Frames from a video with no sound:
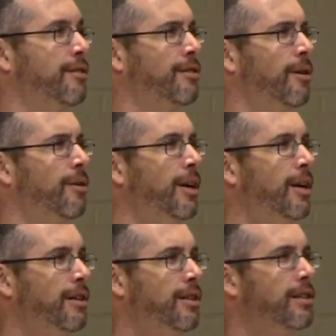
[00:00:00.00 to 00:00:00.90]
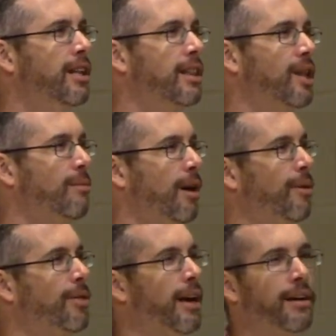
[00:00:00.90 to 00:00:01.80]
And so just let them know
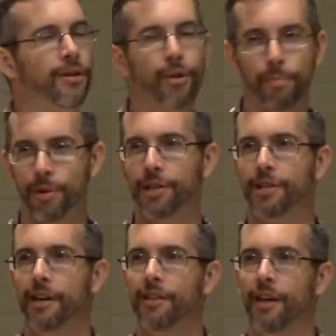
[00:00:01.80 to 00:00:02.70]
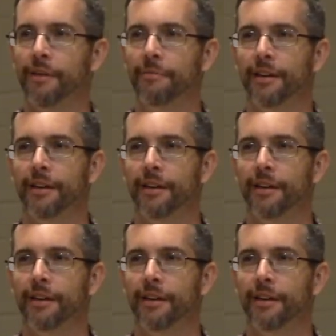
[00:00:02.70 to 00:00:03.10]
that you appreciate them,